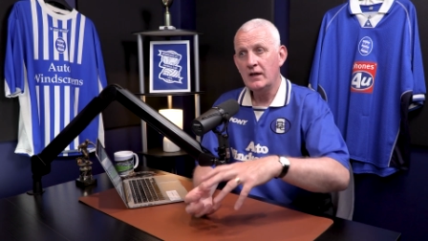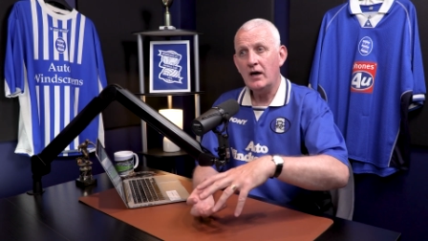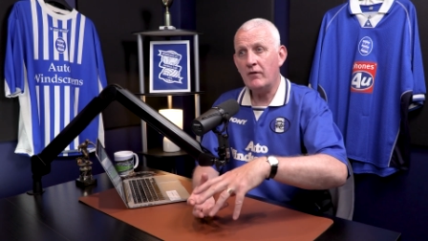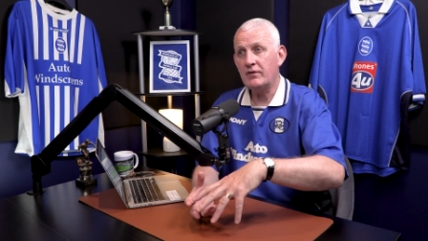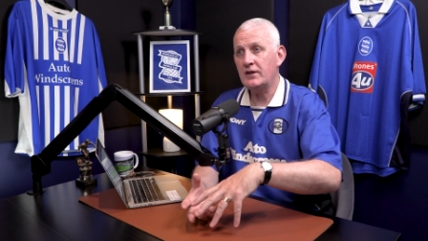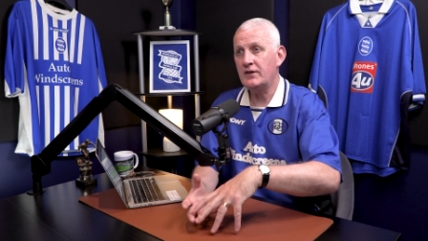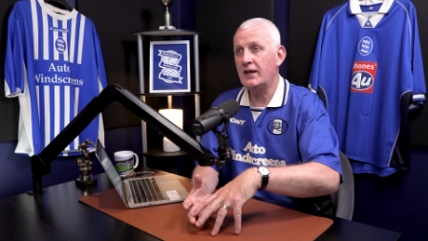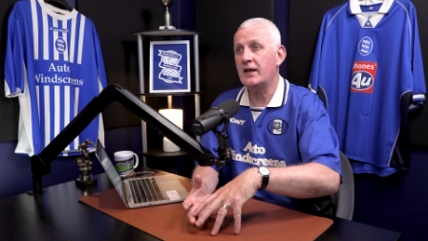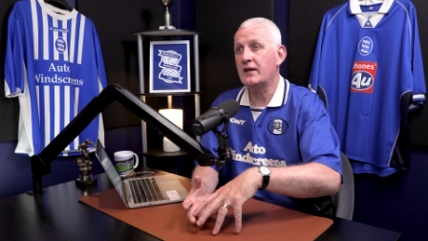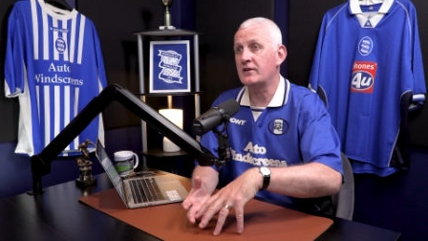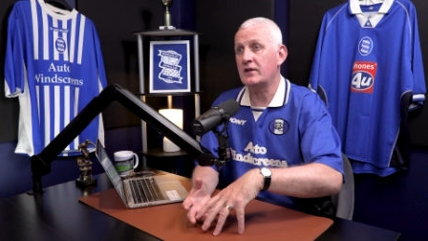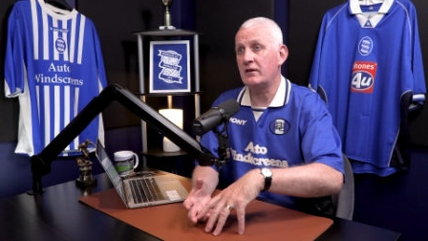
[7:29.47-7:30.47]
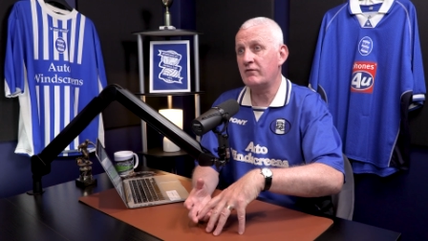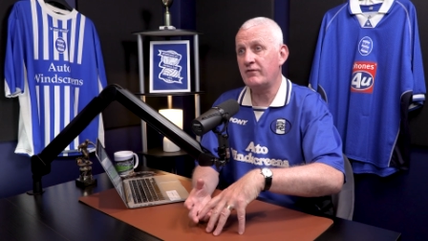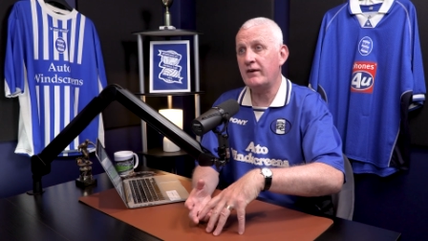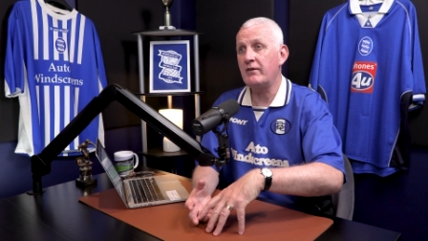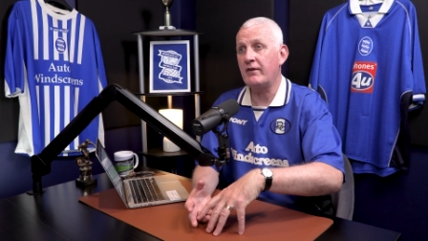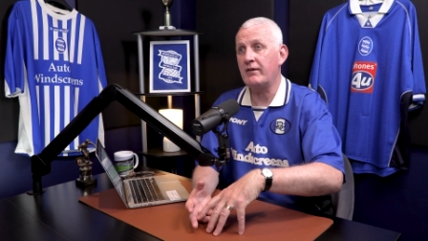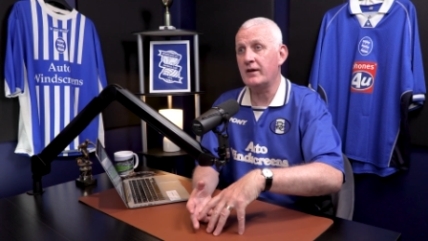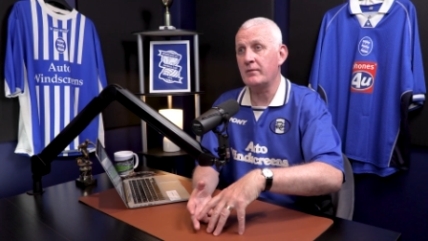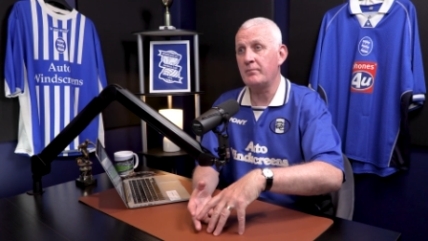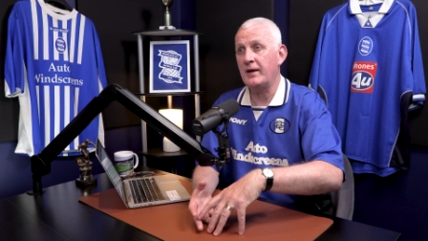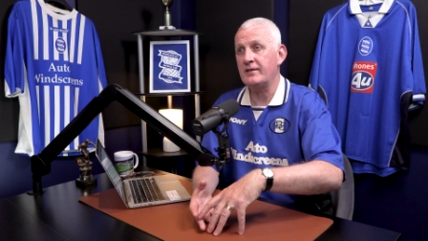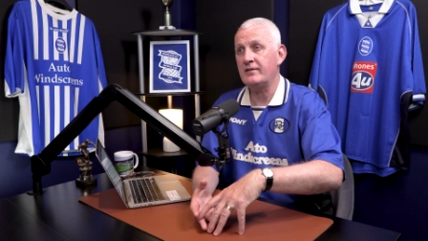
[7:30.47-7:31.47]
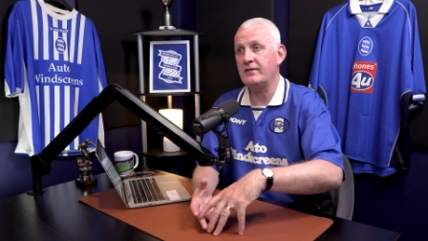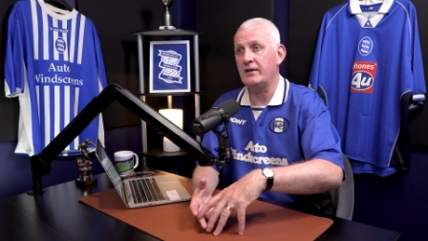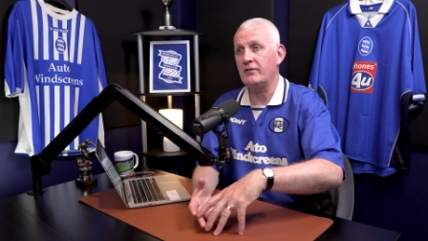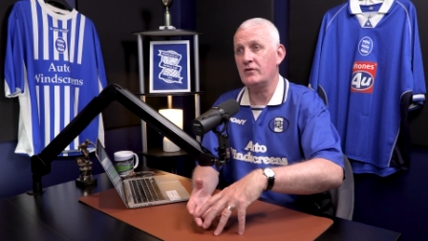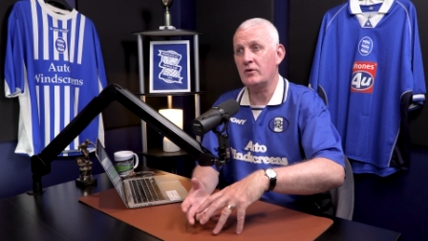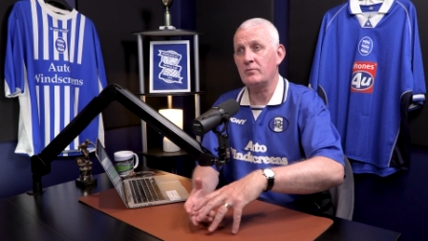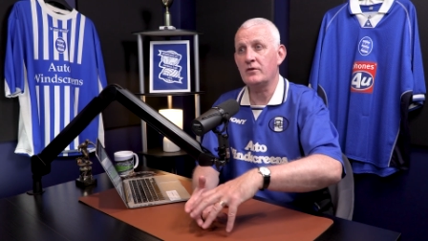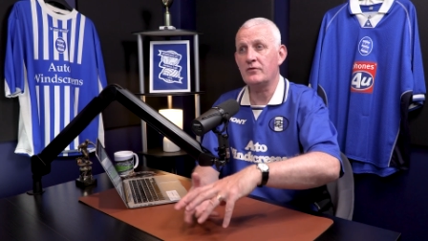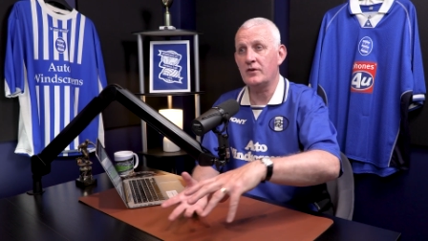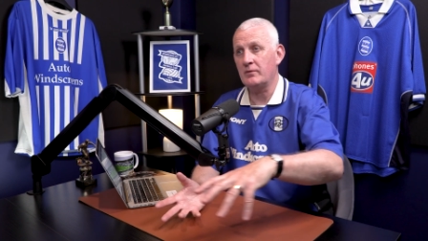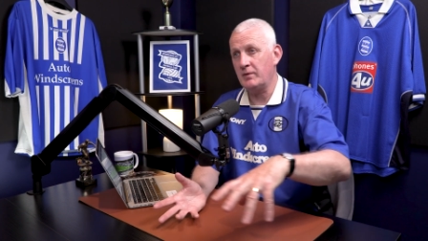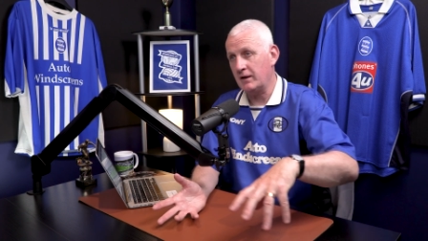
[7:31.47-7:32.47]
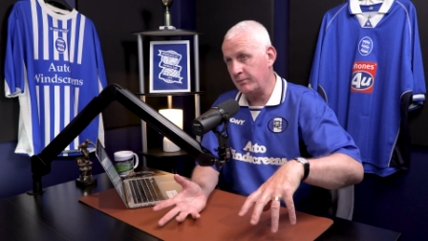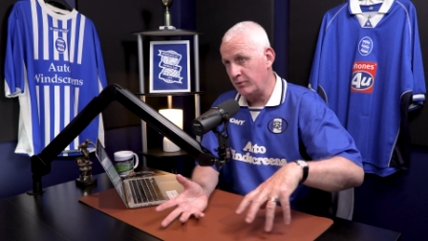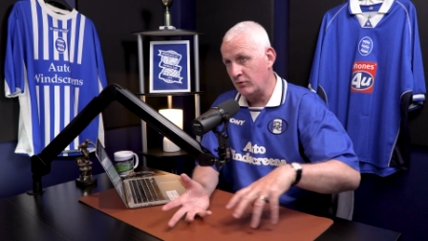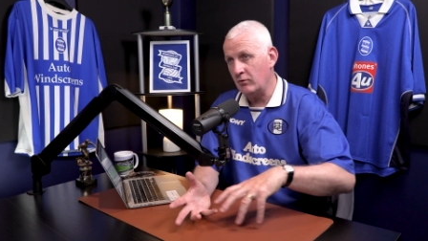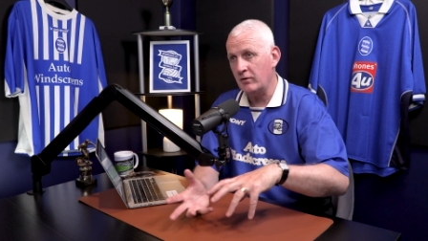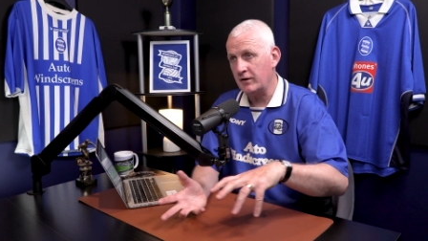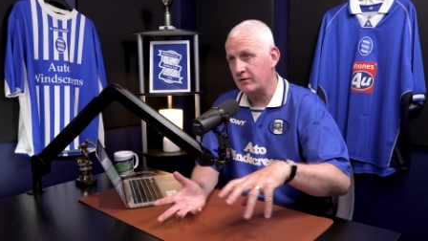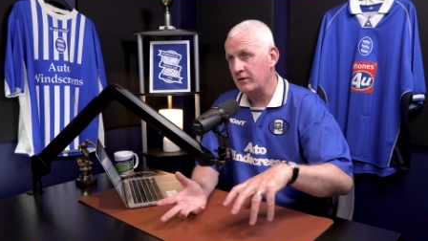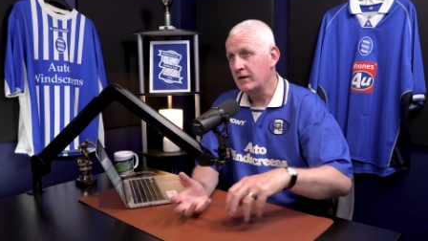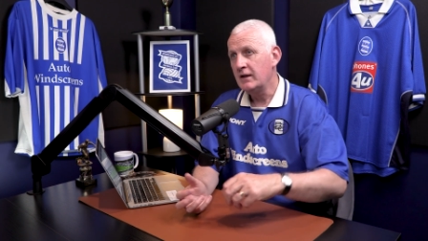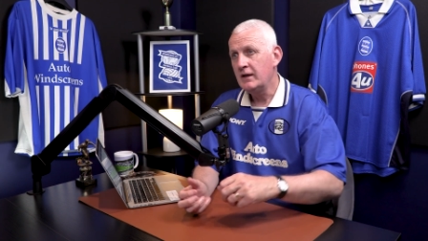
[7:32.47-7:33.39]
obviously the England team is very, very competitive in terms of the bigger pool and,